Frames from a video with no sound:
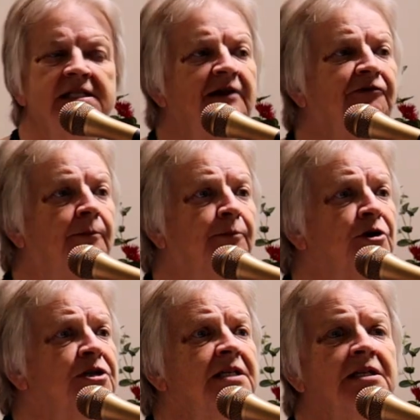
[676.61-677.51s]
Different
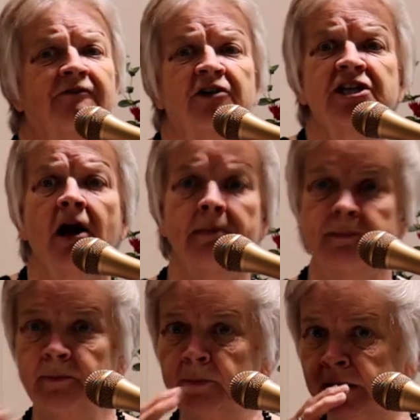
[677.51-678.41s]
person, different
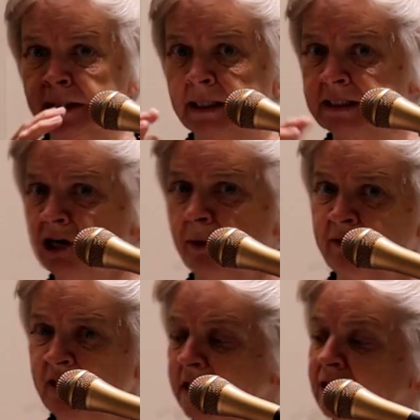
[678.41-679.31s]
time
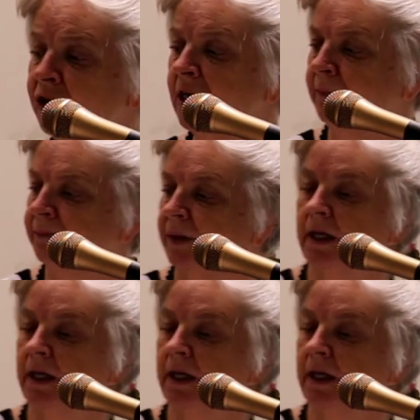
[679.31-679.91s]
of history.